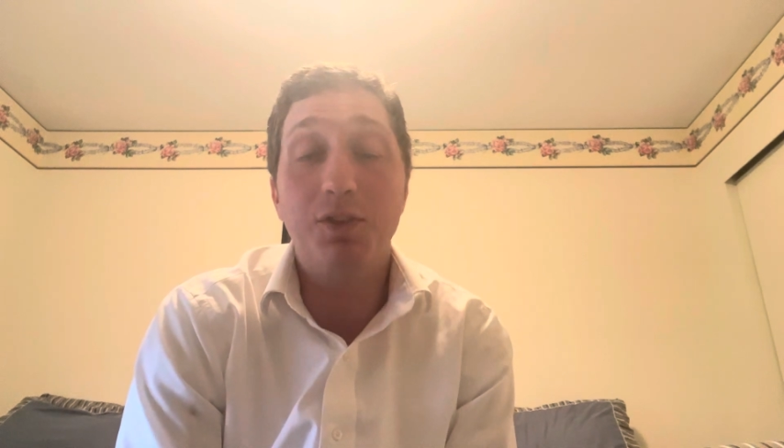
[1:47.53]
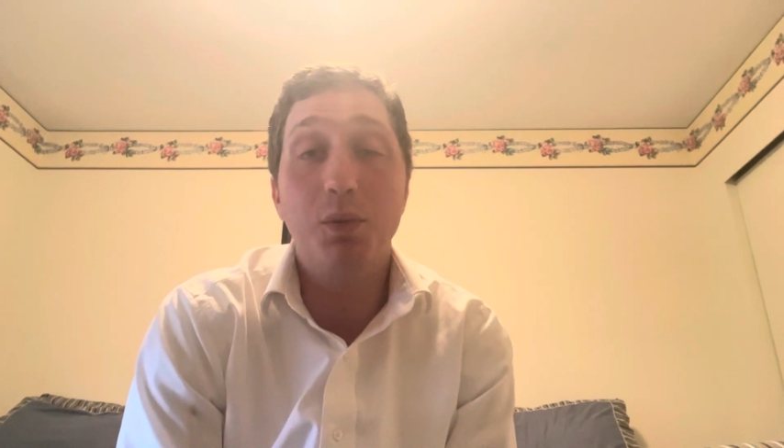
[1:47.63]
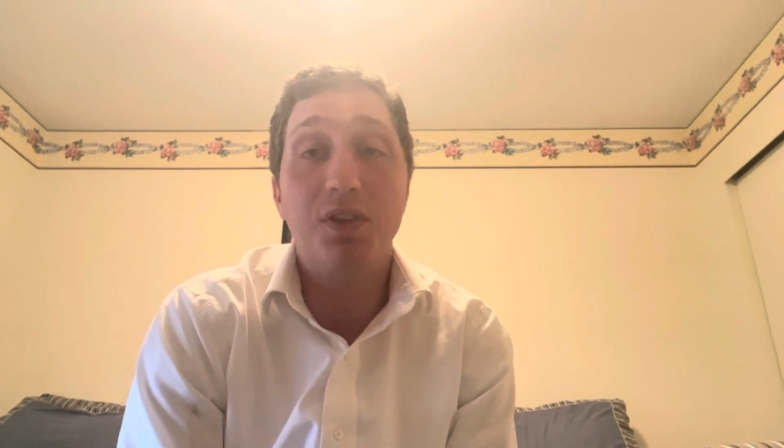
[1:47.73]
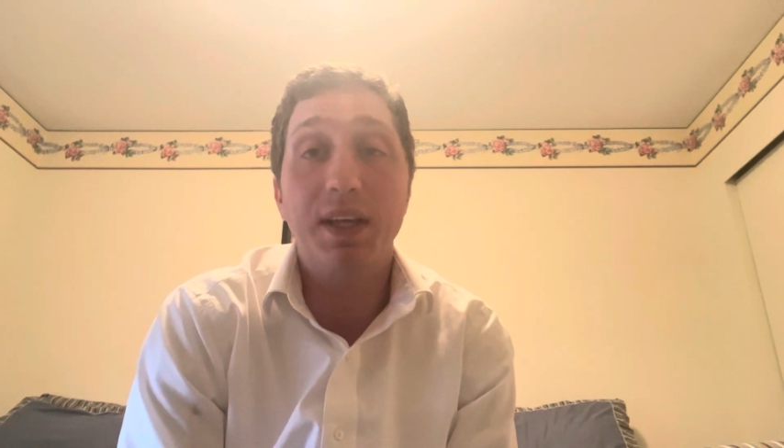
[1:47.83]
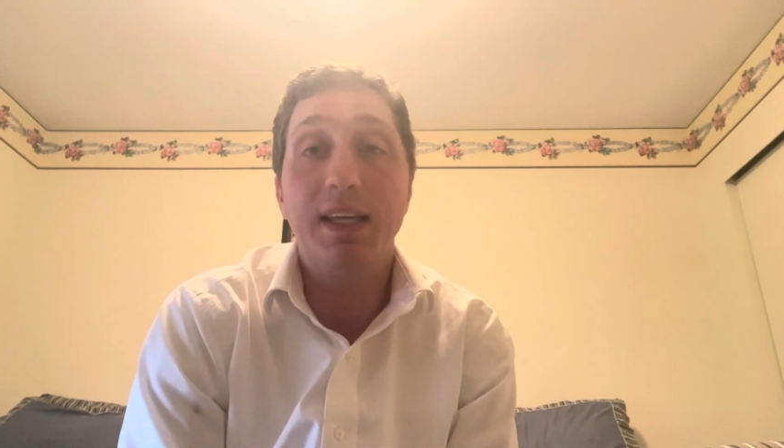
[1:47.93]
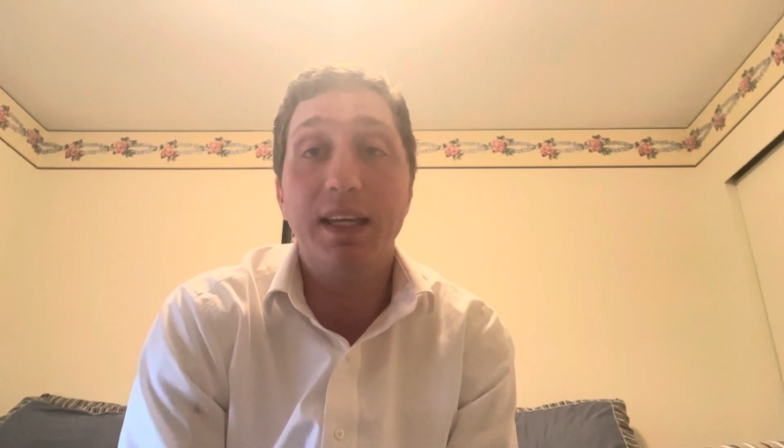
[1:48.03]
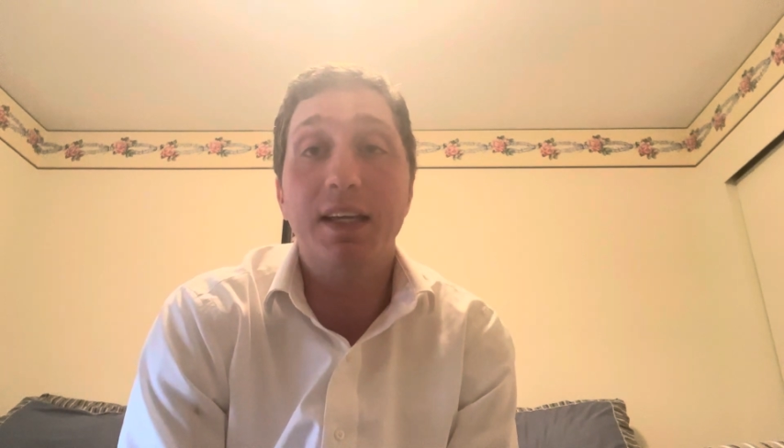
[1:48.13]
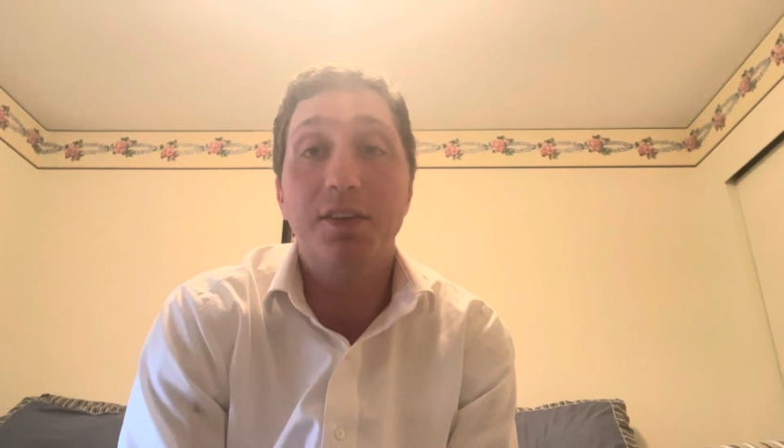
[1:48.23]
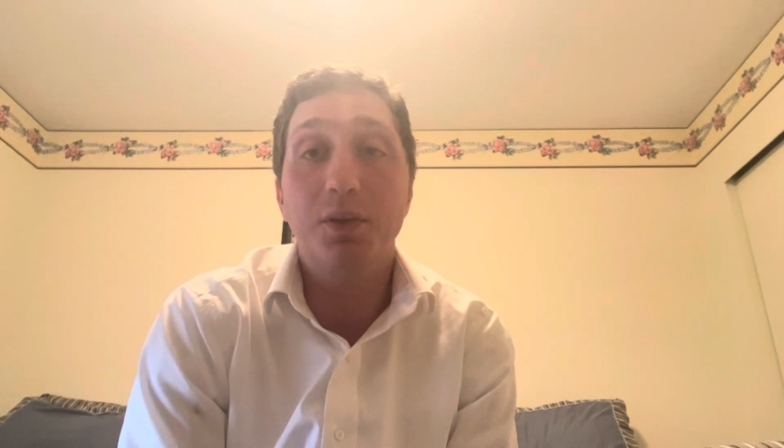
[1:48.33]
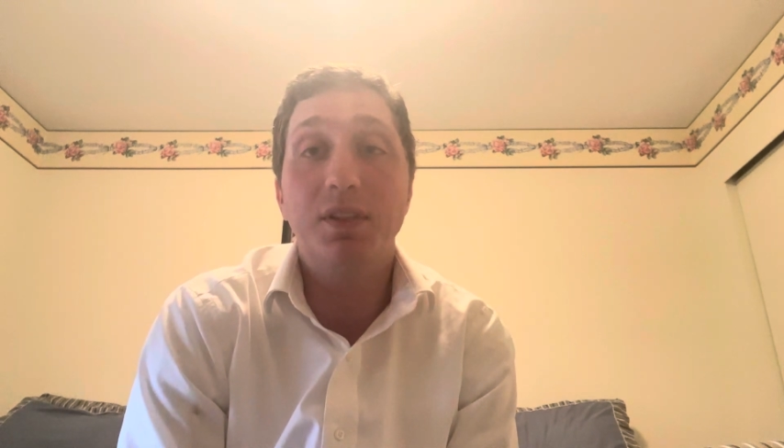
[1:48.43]
you think he
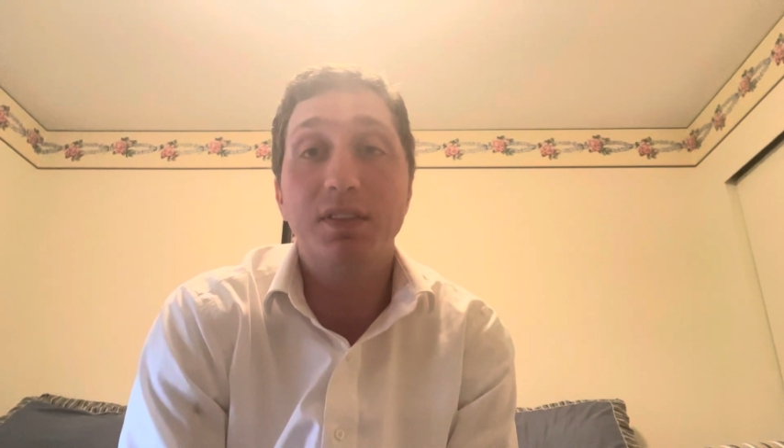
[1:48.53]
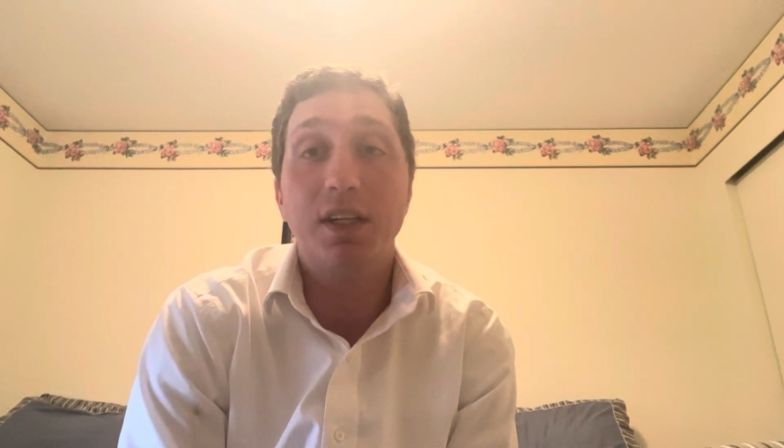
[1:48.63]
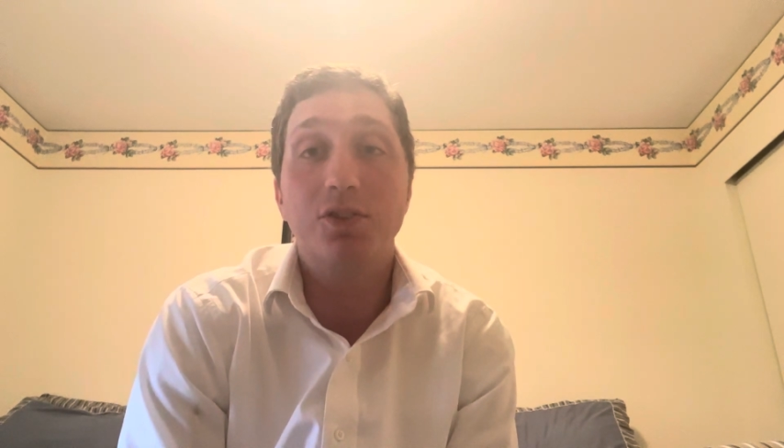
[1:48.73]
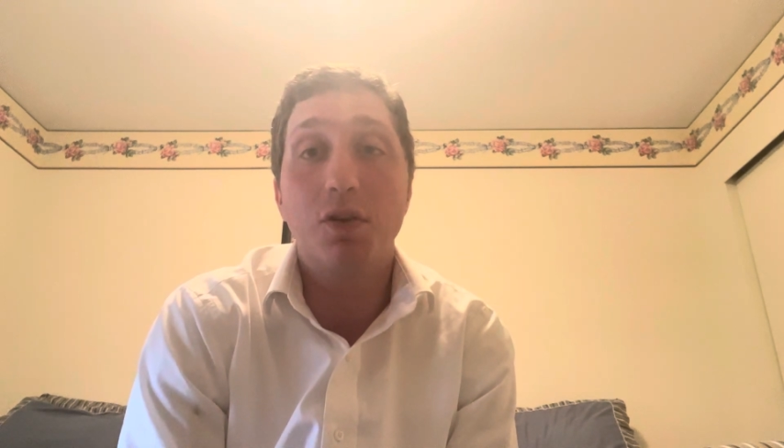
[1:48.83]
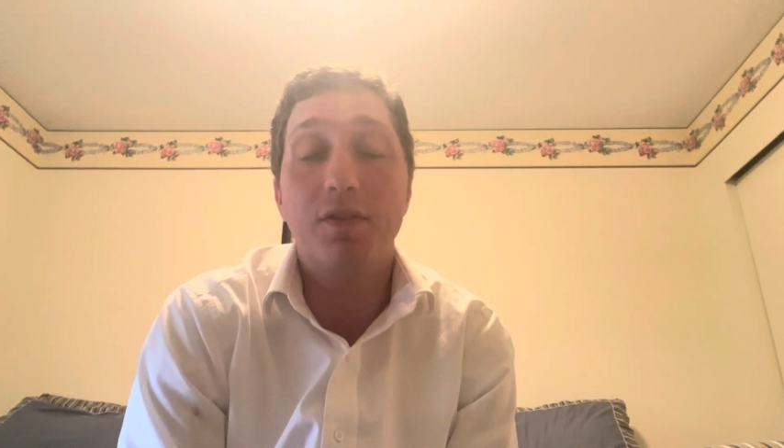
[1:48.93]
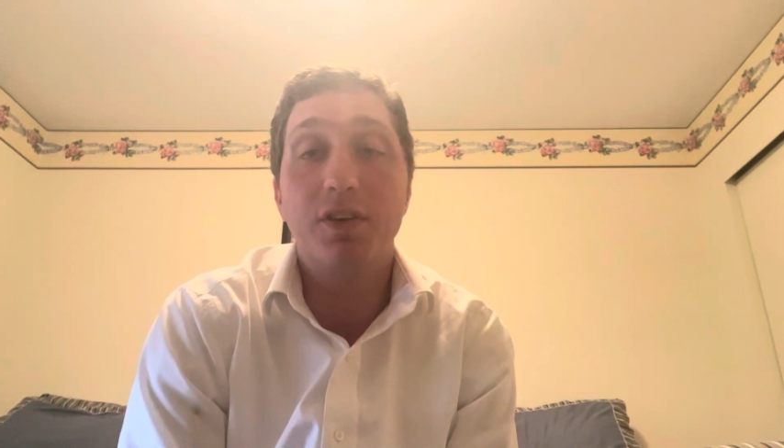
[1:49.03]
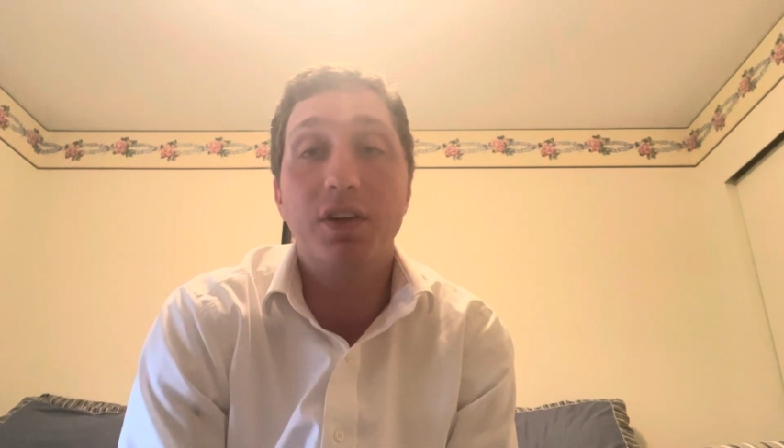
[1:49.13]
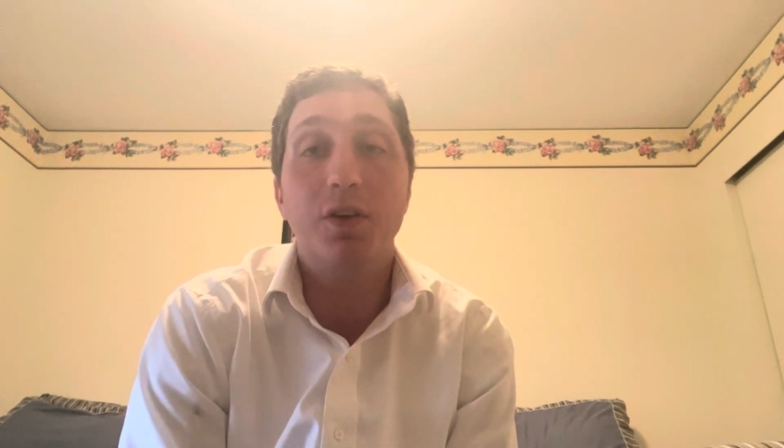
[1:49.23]
can do this, Terrence Crawford,